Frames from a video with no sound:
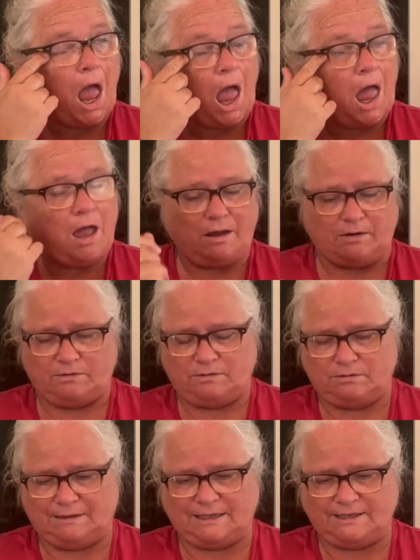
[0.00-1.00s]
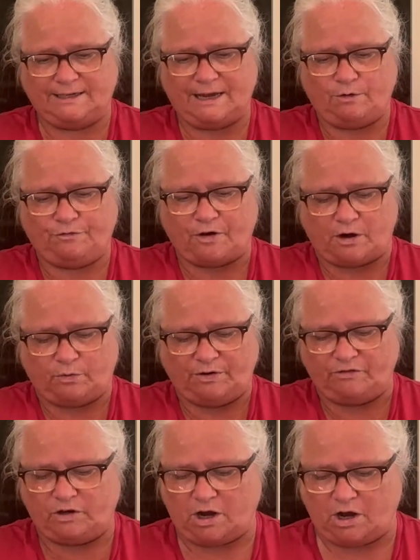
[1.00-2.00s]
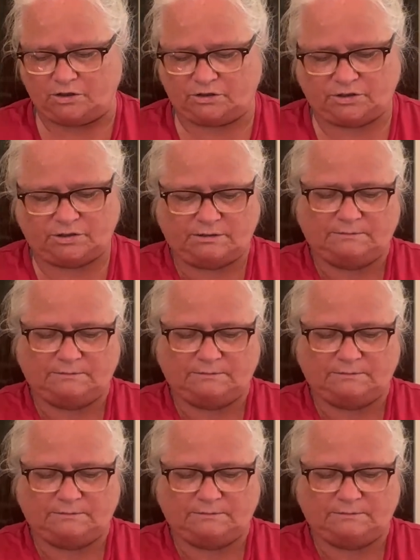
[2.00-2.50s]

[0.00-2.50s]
Oh, let's see how far we've got.